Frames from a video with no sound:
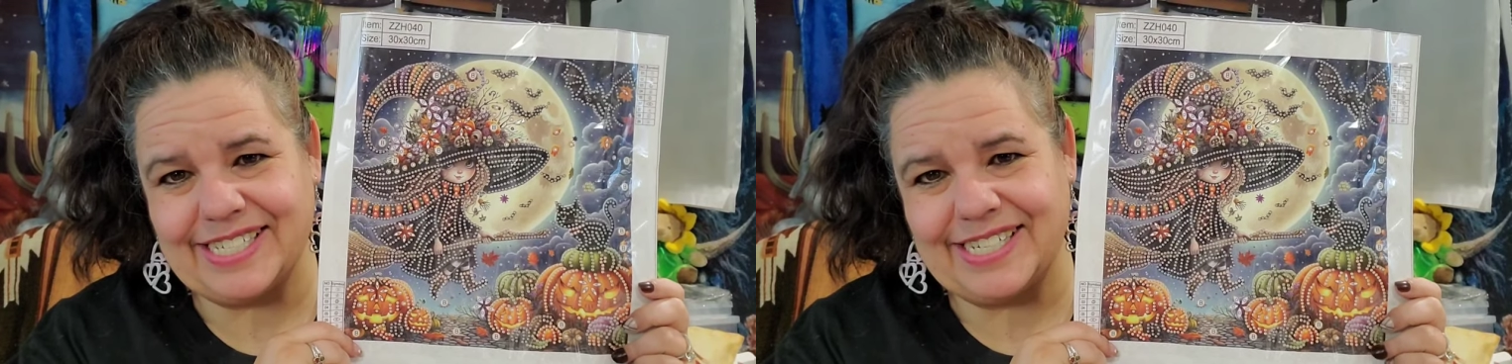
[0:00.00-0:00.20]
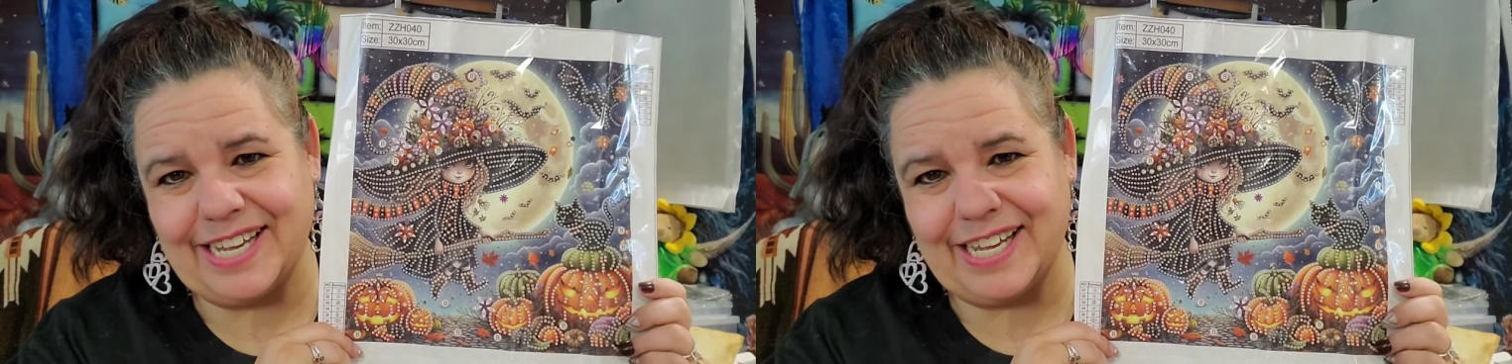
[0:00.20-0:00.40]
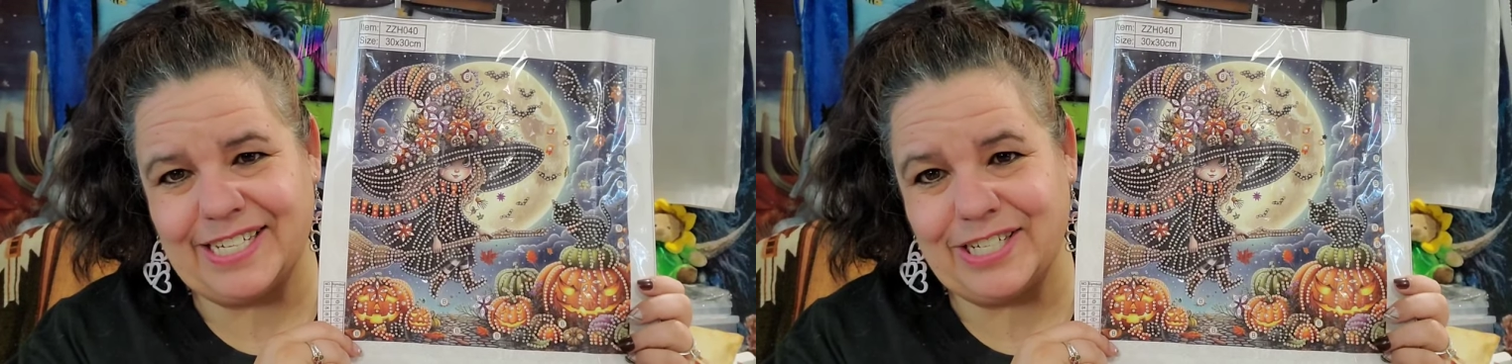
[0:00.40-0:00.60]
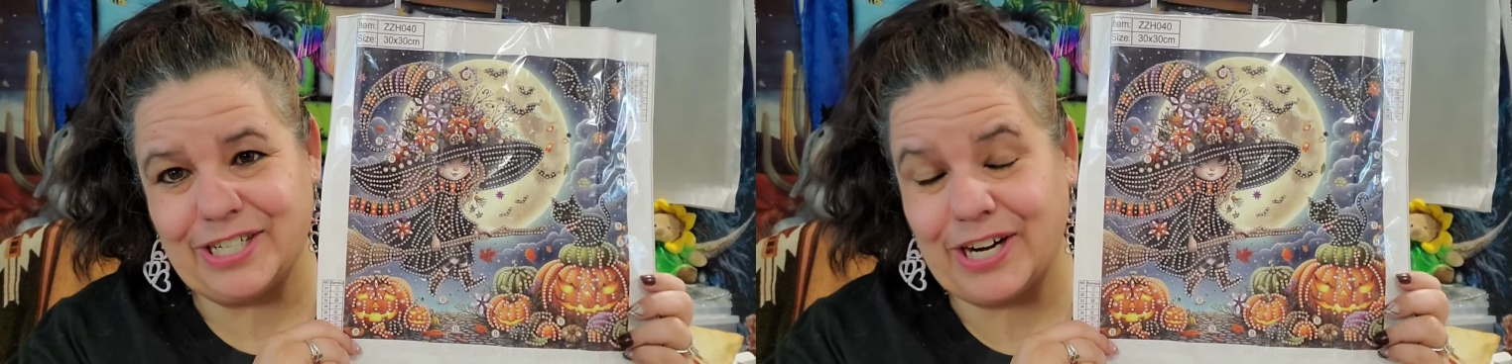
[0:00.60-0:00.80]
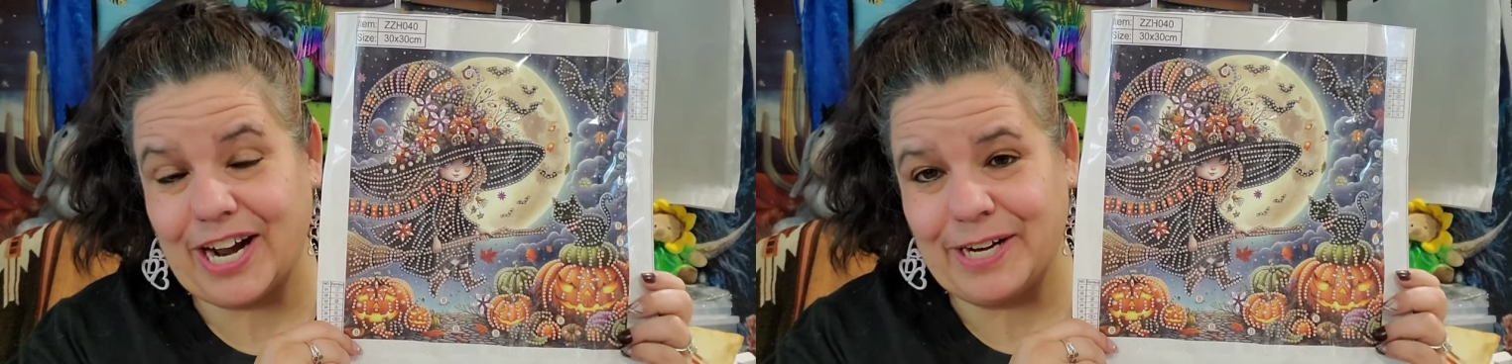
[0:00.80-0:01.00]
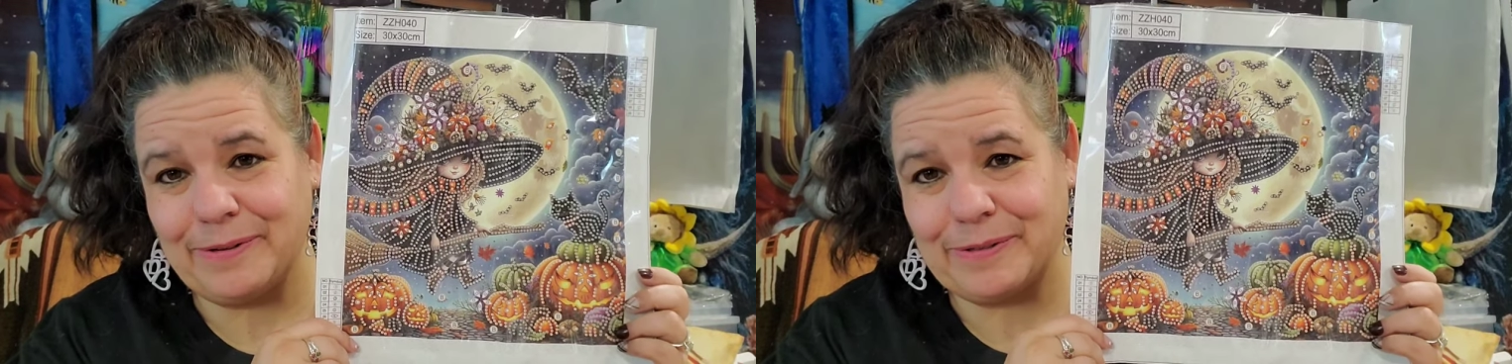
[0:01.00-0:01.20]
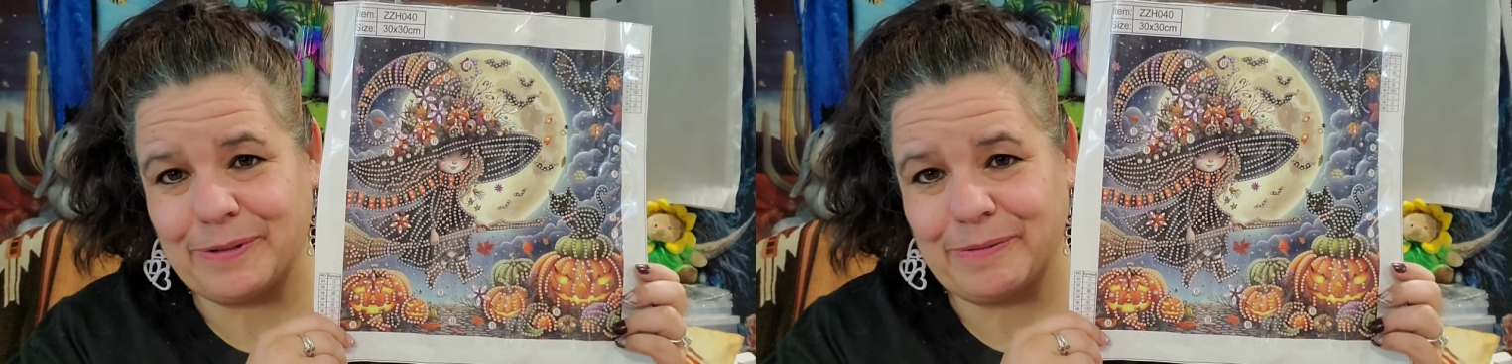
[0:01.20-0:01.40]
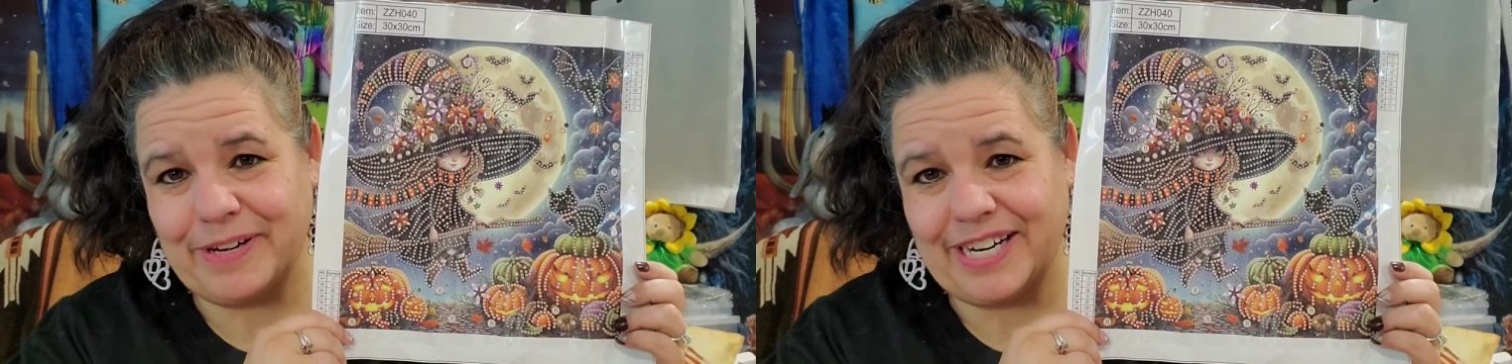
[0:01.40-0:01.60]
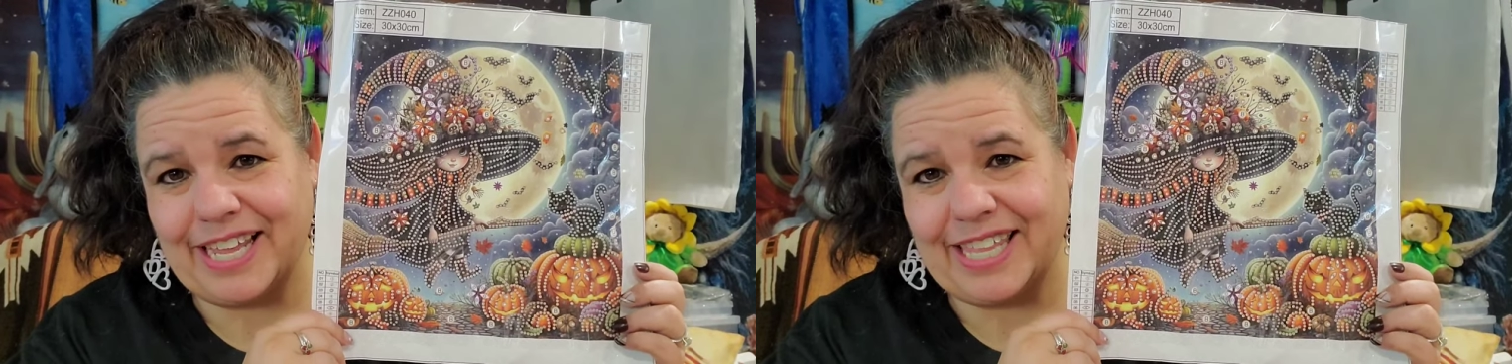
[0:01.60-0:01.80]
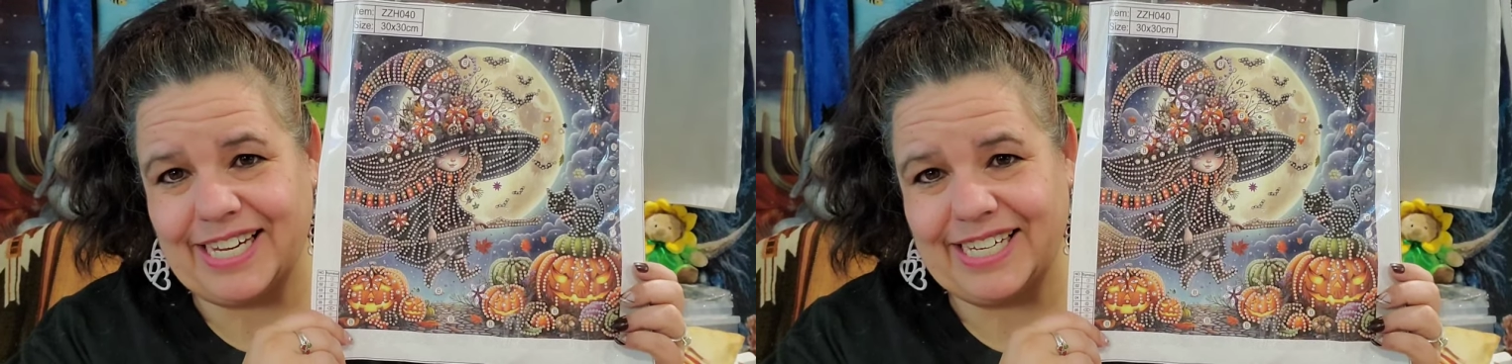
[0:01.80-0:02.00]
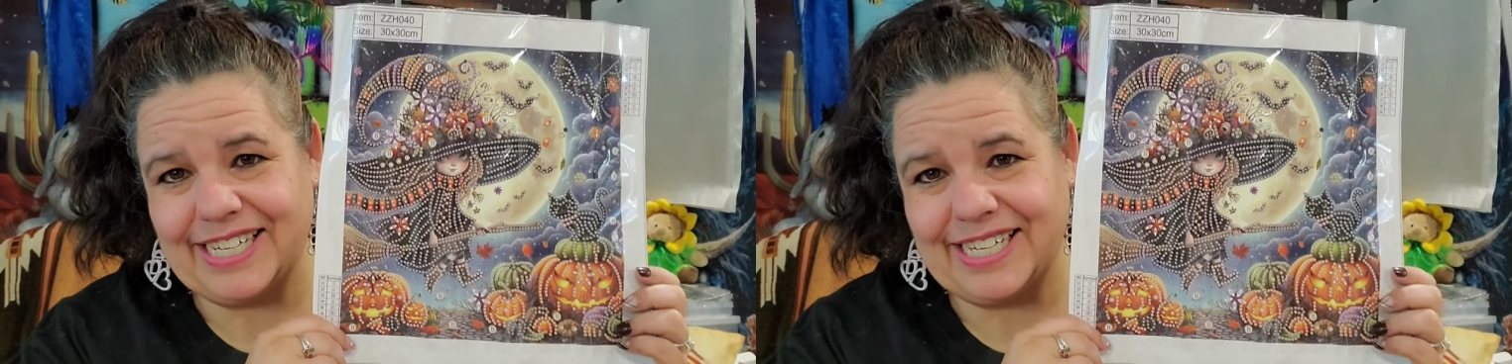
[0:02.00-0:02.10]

uh, to share items with one another.